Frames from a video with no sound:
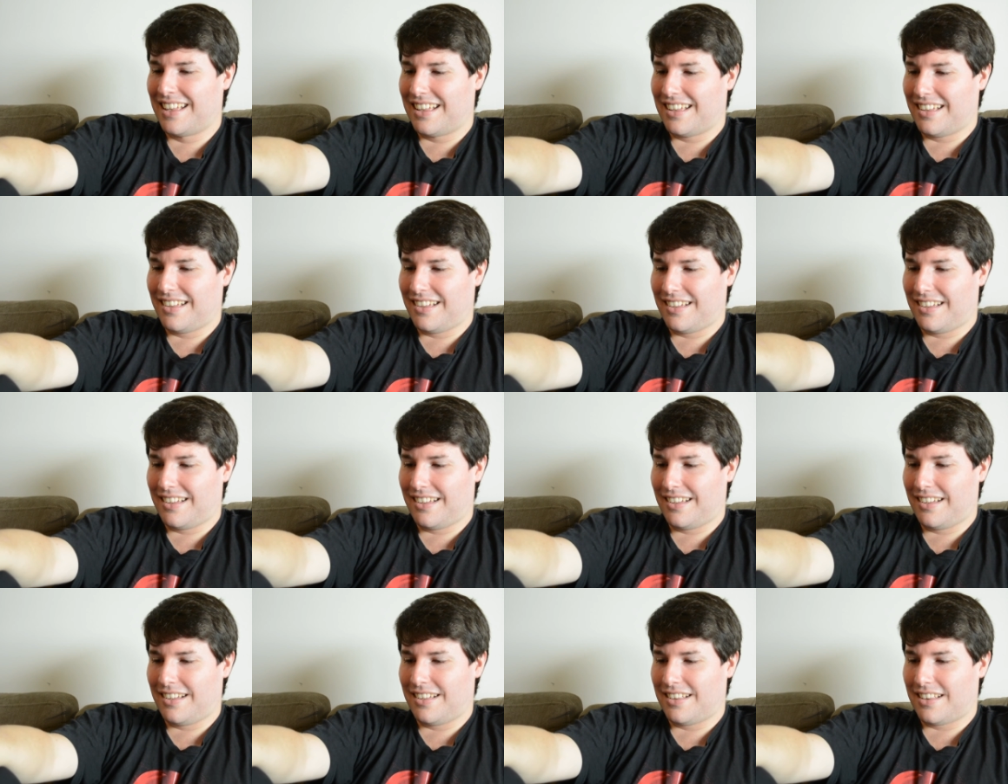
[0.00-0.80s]

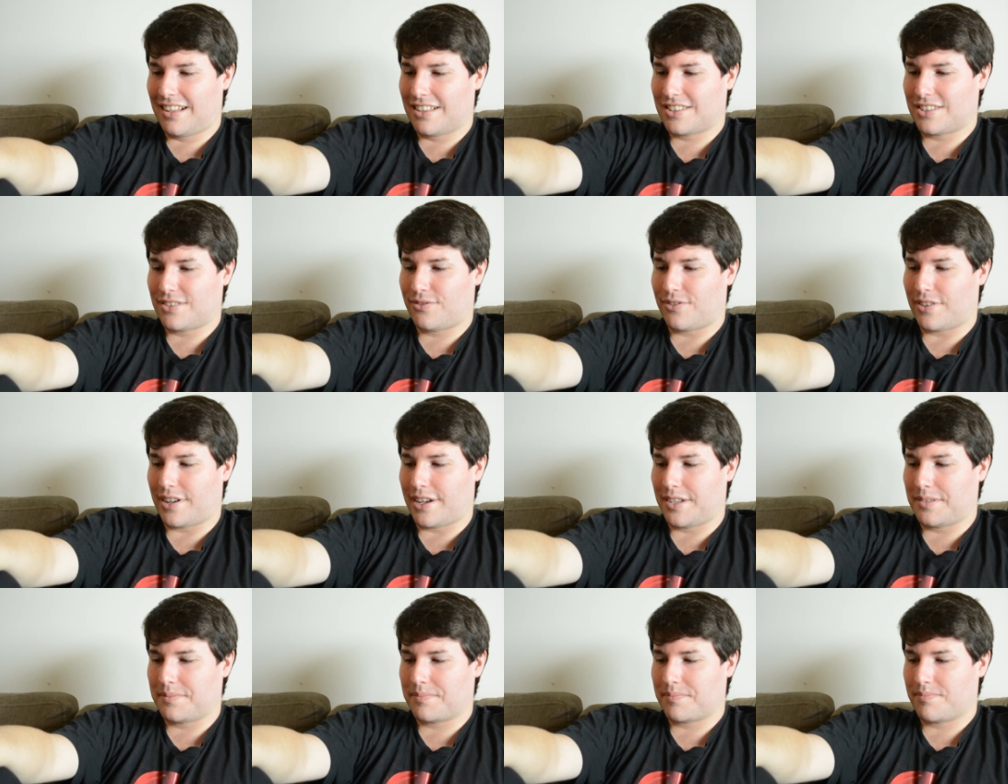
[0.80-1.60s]
Lots of
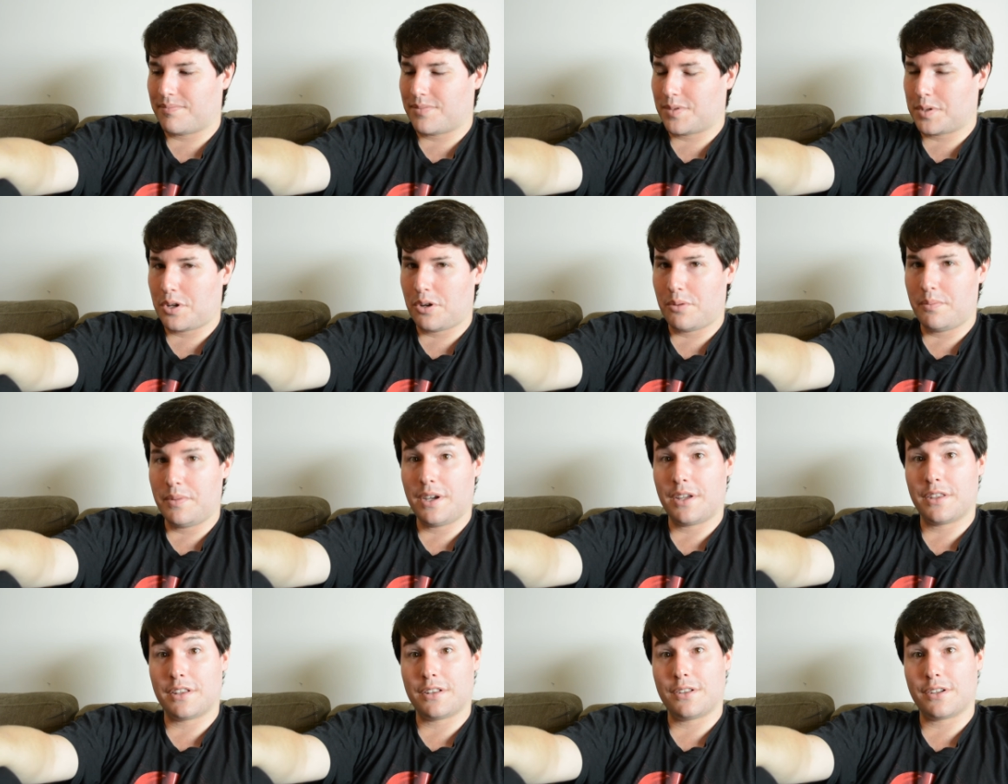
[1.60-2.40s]
fun. So
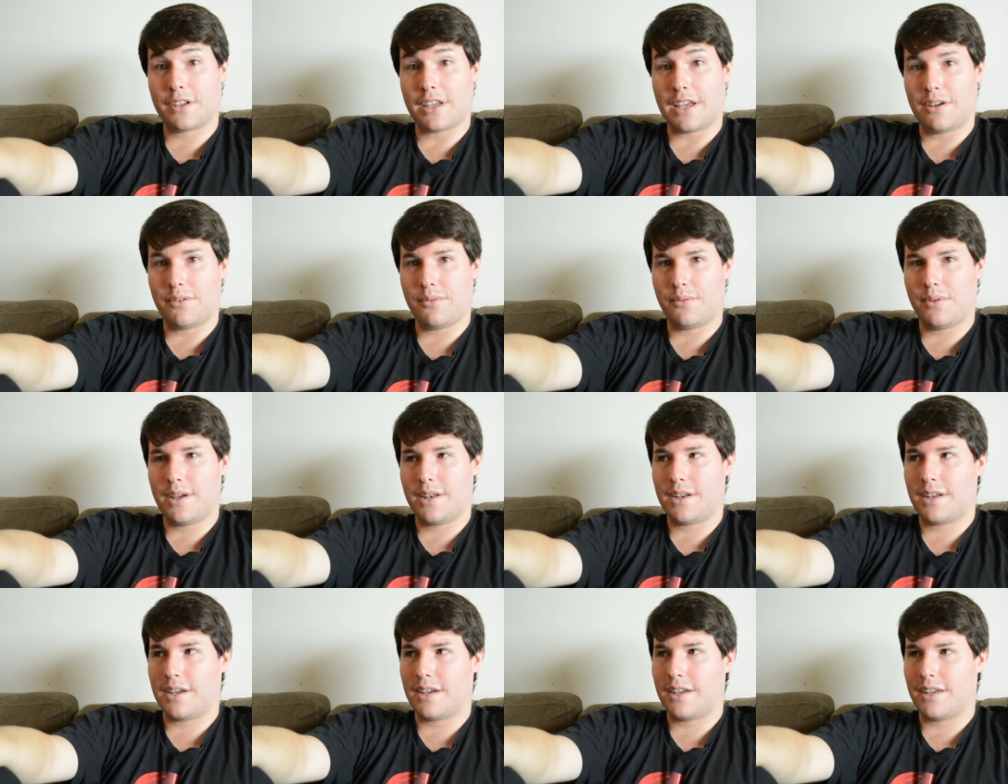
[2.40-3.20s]
be on the lookout
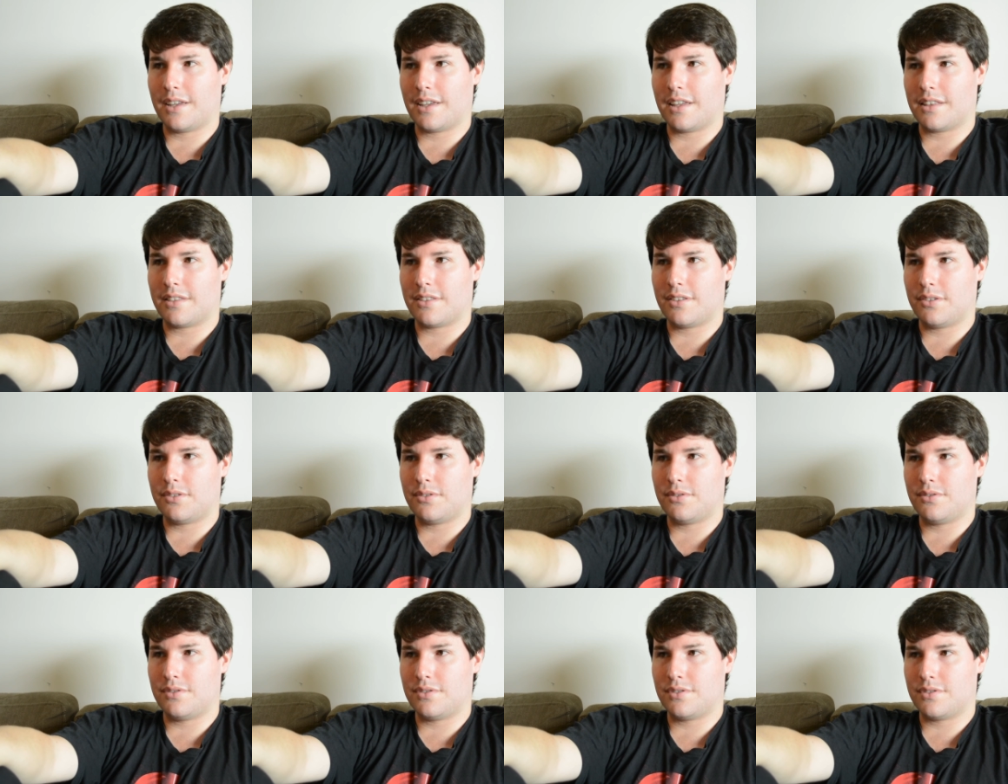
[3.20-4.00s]
when I get
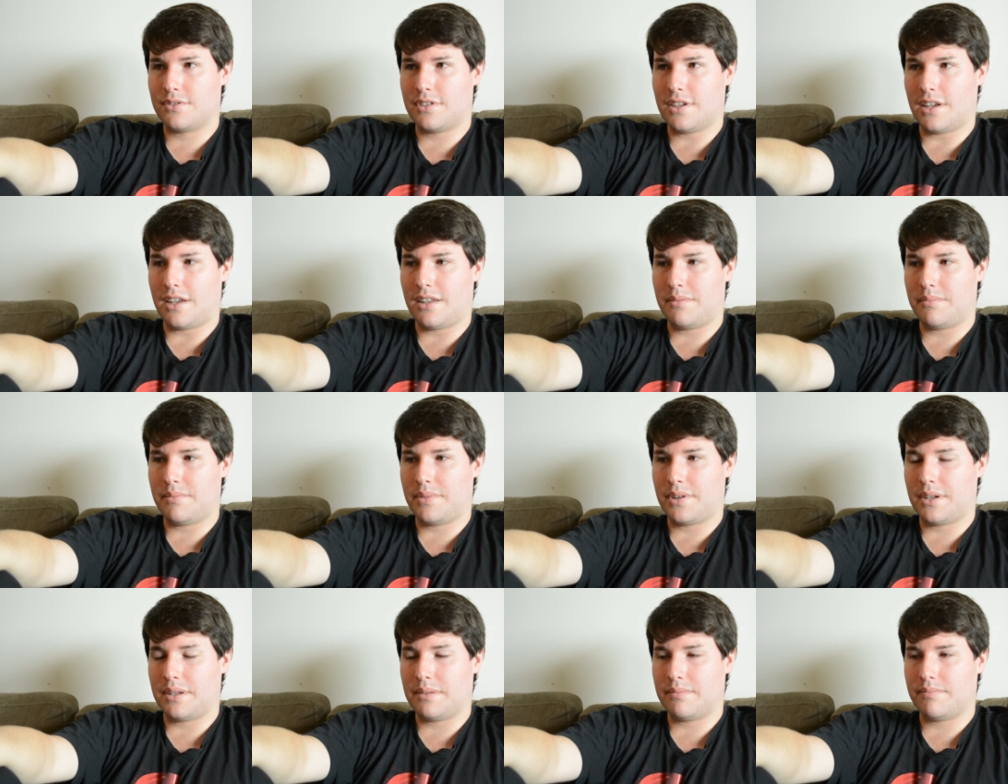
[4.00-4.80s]
those done,
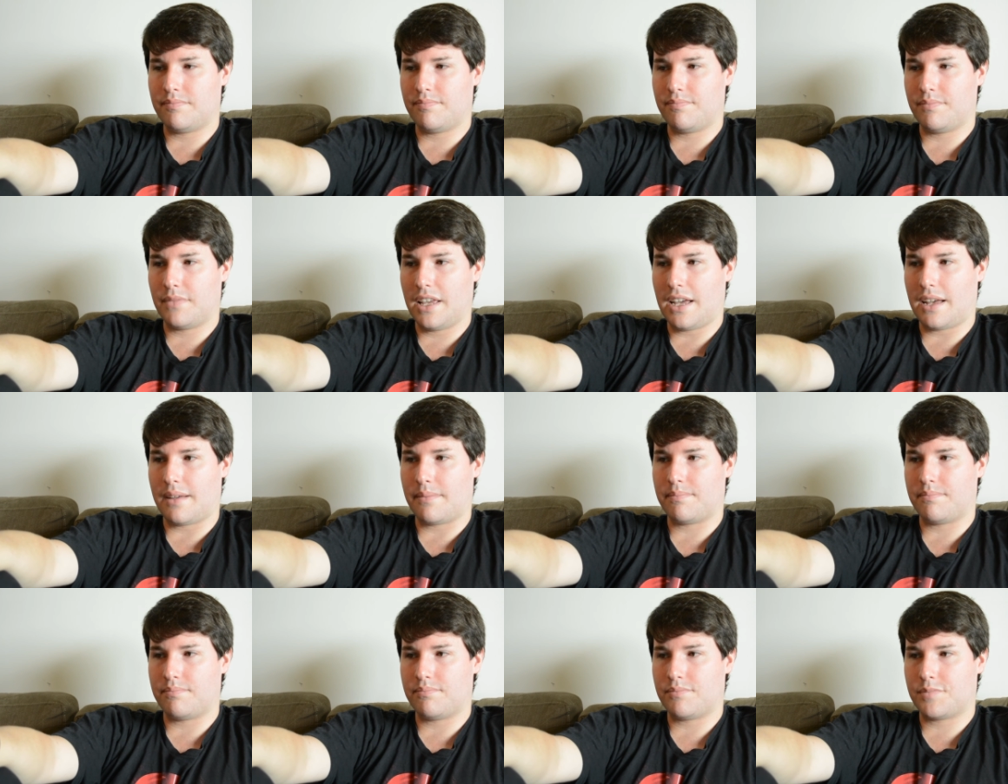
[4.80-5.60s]
but
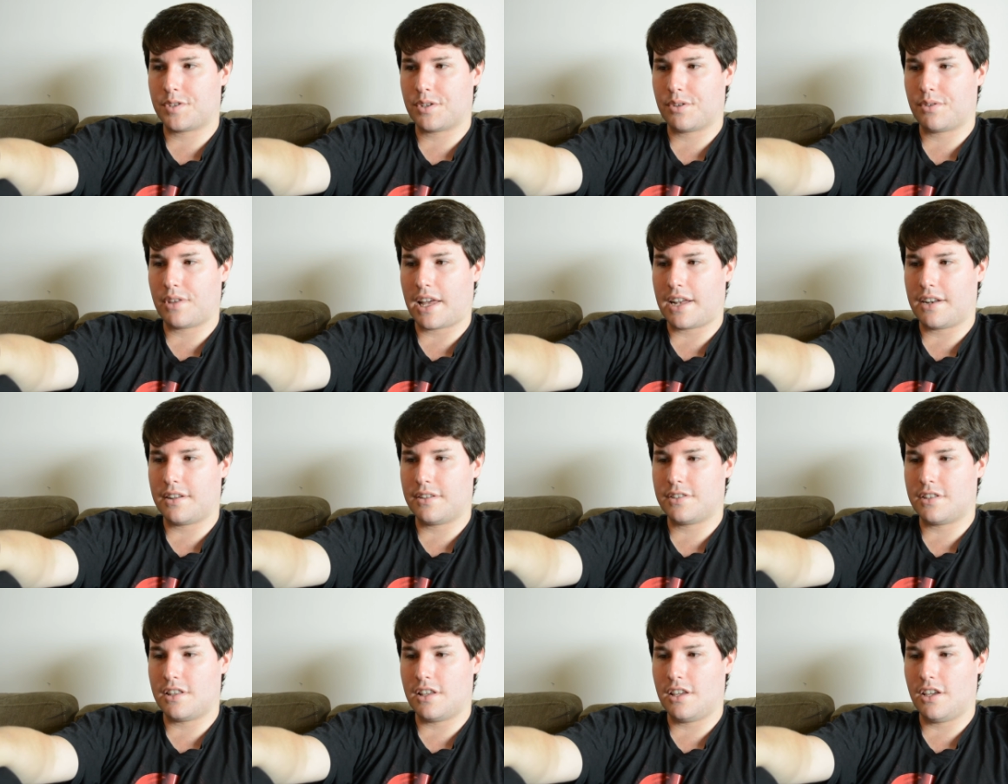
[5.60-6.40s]
yeah. So that
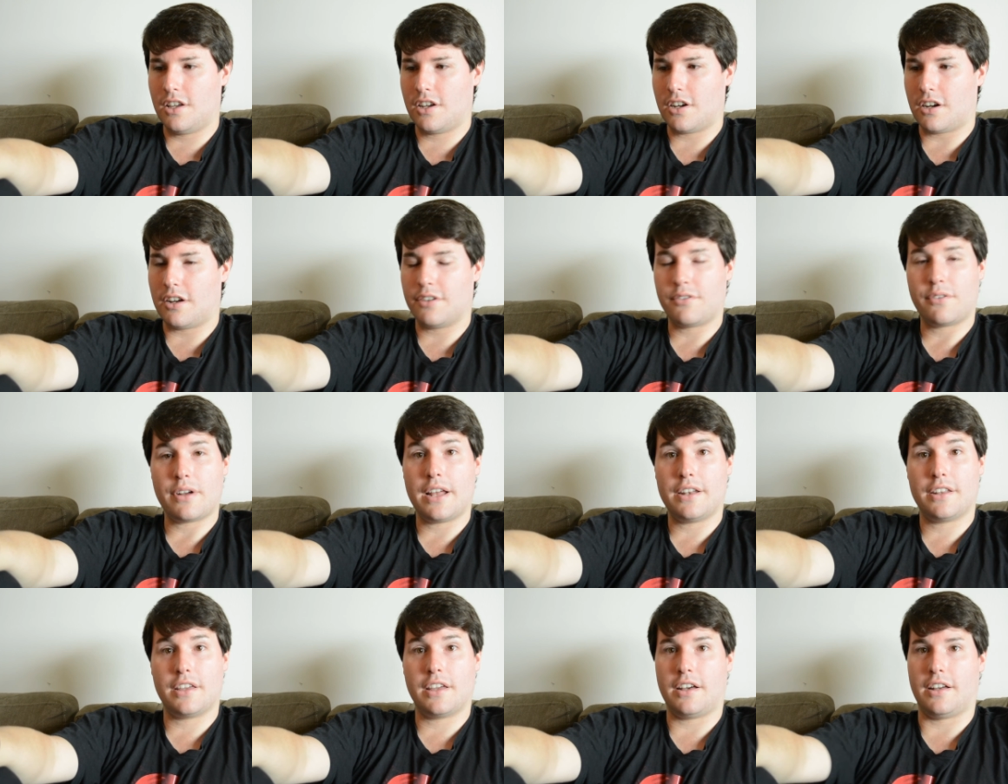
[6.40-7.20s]
is the
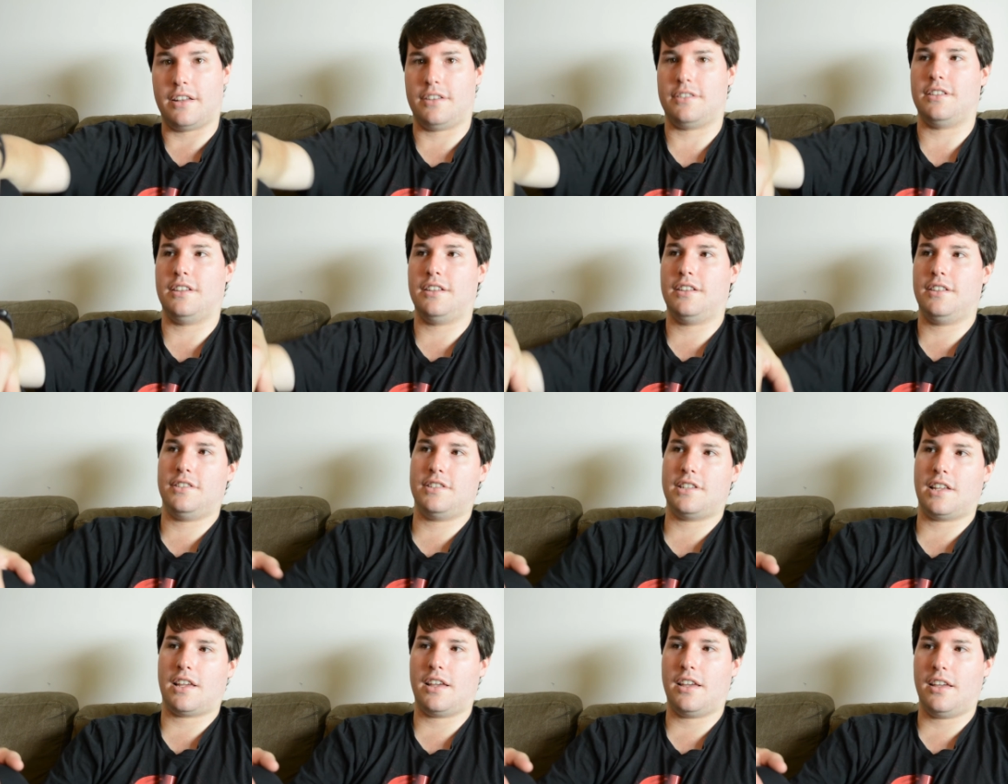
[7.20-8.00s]
Conrad Cut. It
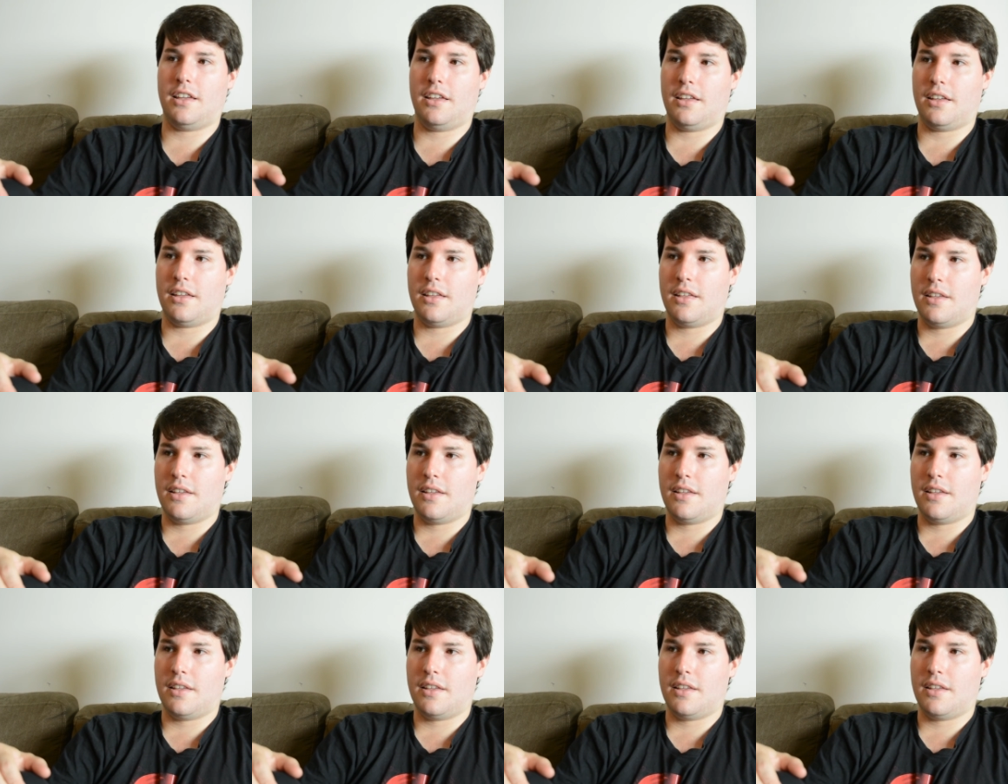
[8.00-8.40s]
is a